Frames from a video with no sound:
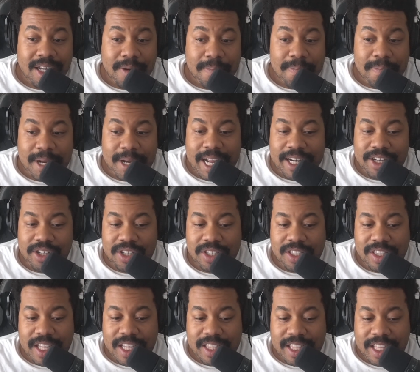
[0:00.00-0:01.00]
But I
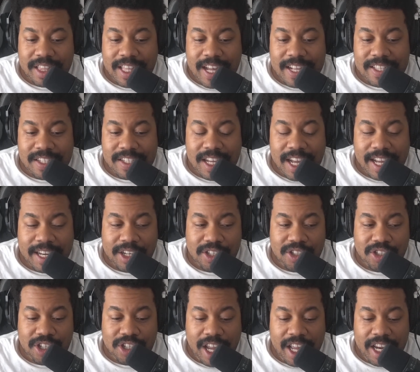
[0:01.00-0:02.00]
just think that that's kind of
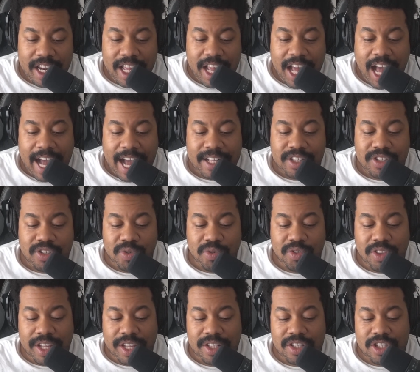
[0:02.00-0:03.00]
shady. I do
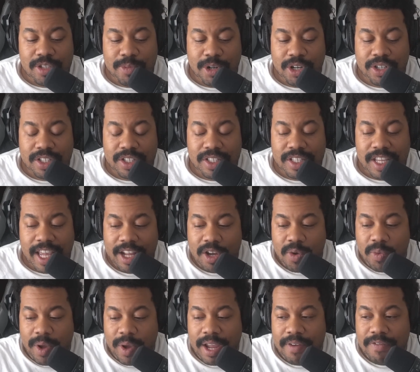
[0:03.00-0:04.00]
think it's smart to take
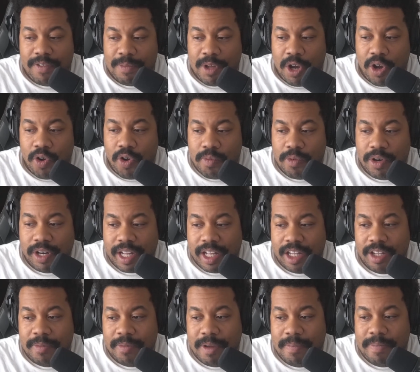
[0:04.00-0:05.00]
away from the homework
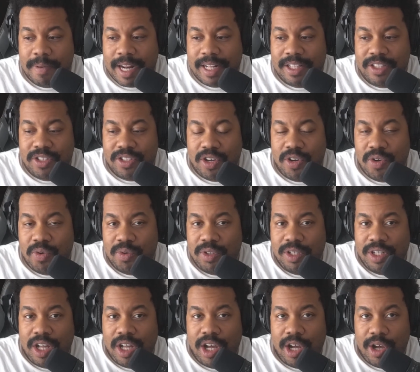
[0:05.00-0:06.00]
element, but I don't
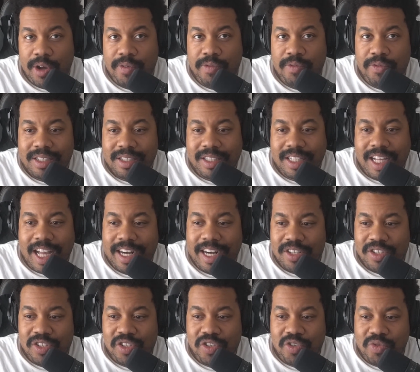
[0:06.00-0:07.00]
love kind
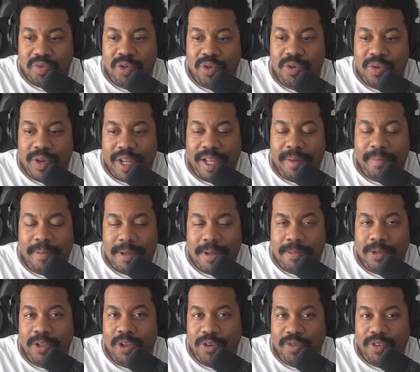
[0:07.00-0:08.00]
of screwing
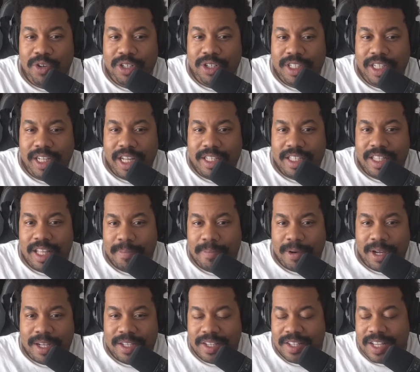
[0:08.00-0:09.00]
people over to get to that
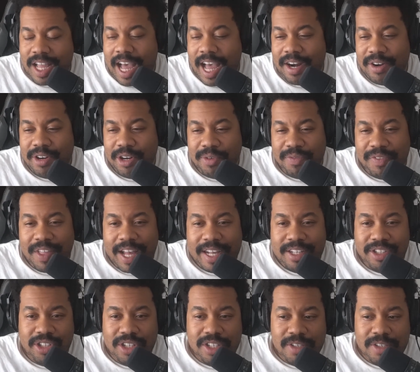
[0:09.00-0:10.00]
process. I don't know.
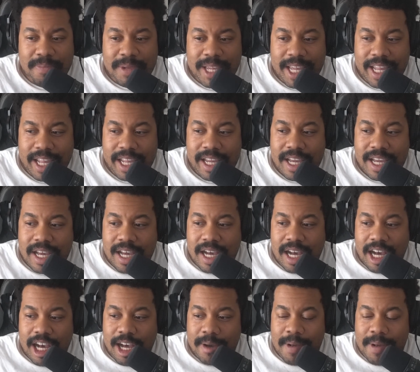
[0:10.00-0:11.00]
That's just me.
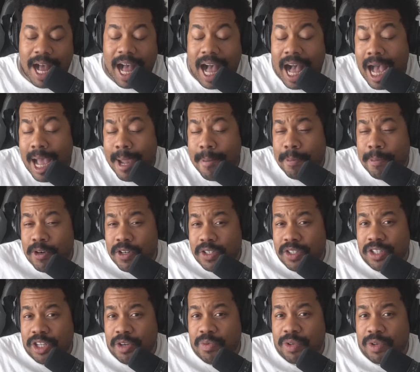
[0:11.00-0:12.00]
I
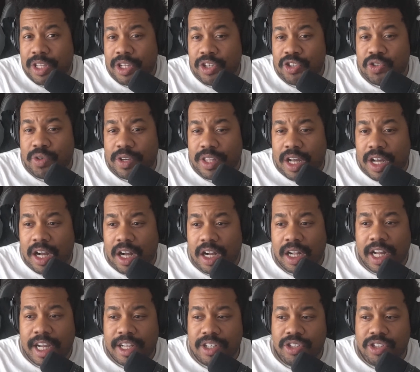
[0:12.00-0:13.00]
personally really enjoy the
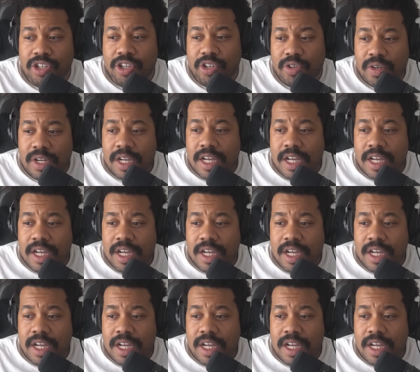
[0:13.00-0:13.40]
Hawkeye show.